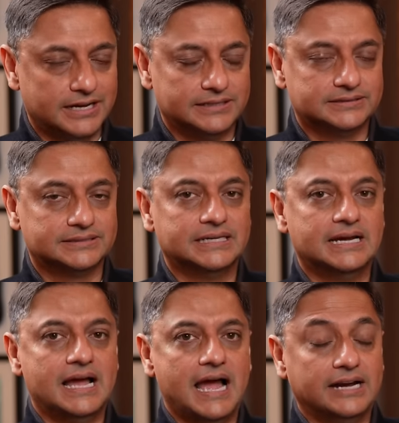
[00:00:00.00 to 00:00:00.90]
guys?
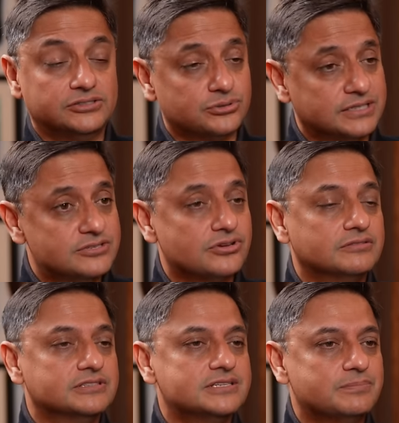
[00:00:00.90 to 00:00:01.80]
And so the
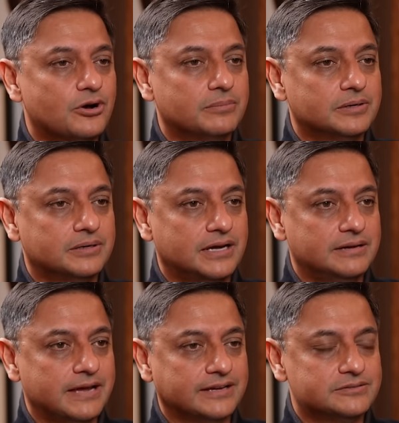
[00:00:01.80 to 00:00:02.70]
insolvency uh,
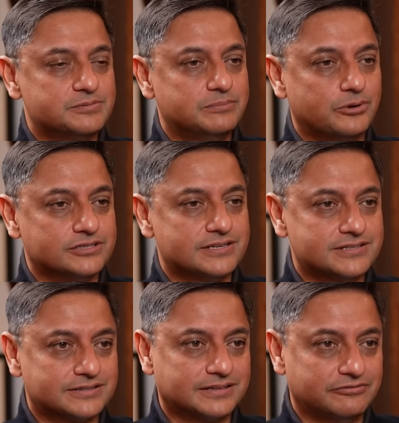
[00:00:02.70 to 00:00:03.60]
and bankruptcy
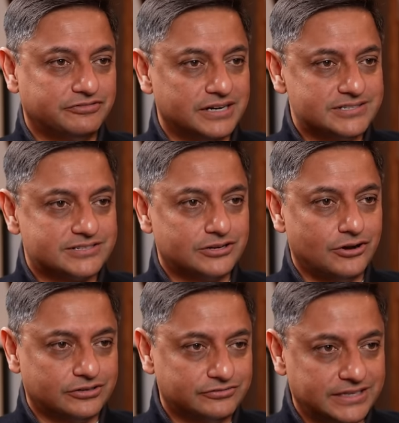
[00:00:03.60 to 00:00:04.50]
process, the first
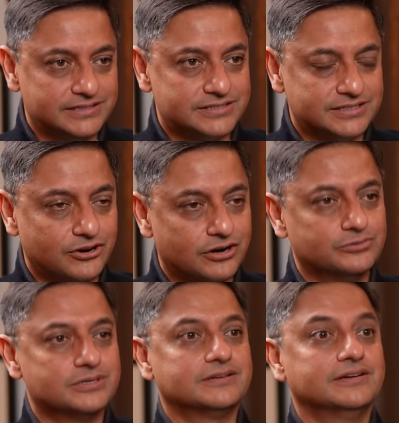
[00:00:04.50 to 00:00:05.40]
lot of cases they got
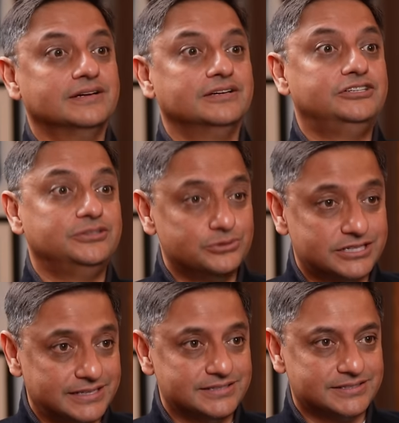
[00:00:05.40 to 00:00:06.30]
were
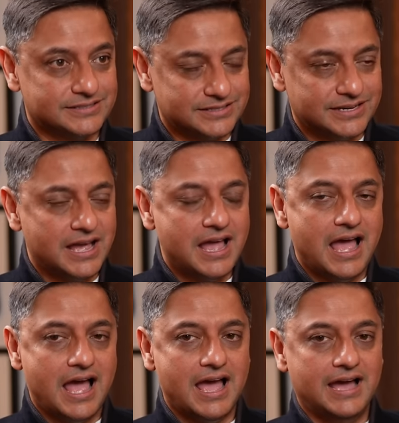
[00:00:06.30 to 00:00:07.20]
huge cases.
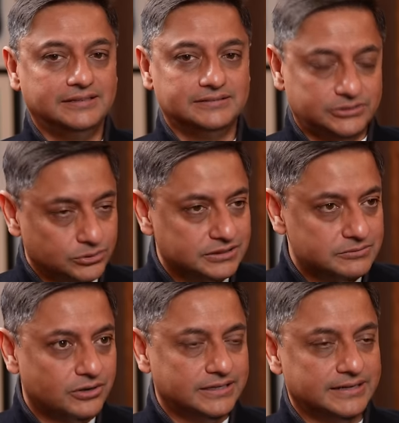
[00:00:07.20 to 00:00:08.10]
And they took
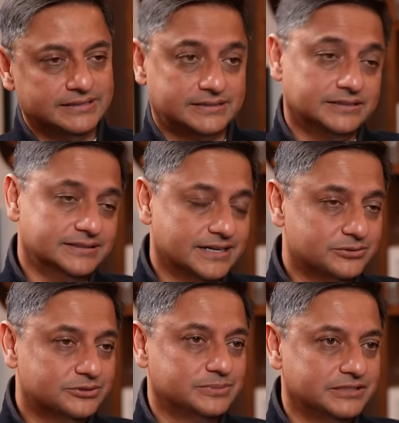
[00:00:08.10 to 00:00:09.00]
them on, and it turned
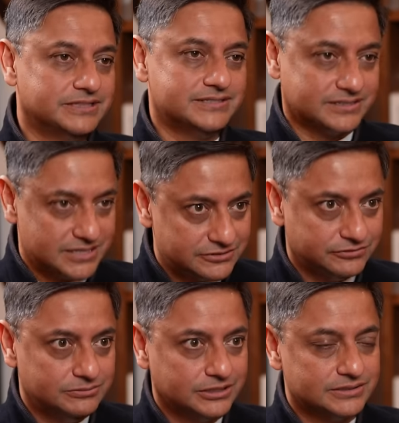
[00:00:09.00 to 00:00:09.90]
out to be a very
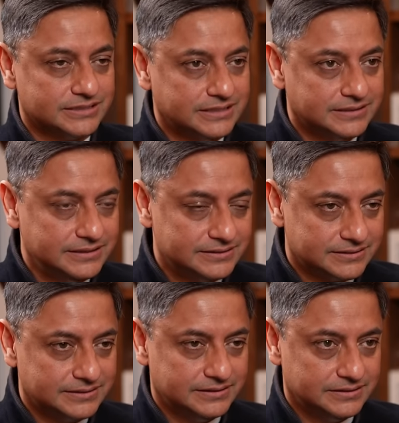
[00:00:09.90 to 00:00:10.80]
successful because they these
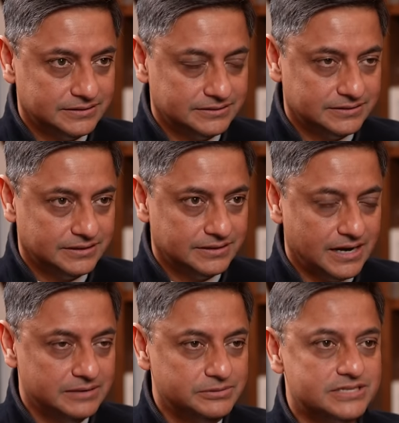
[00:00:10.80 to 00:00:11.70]
the the uh,
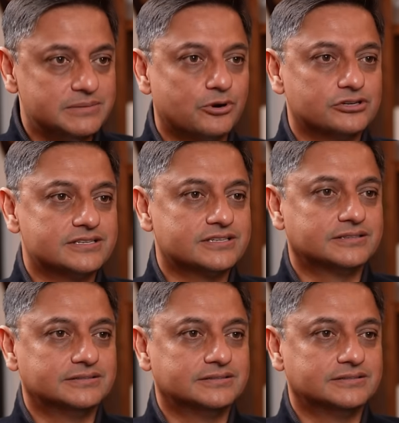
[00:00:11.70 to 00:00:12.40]
IBC process